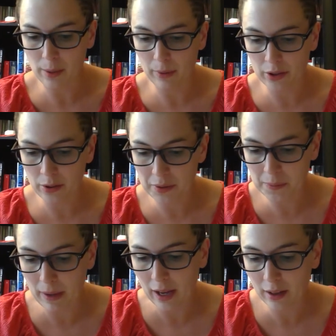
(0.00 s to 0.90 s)
up onto his
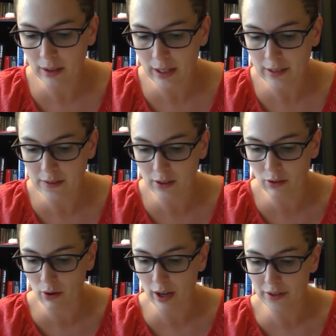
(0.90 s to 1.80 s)
back legs and
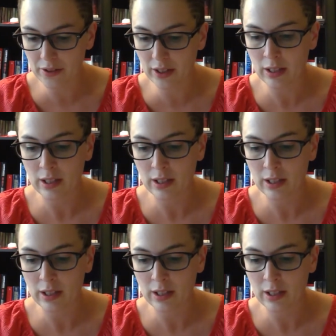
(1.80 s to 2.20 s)
growls,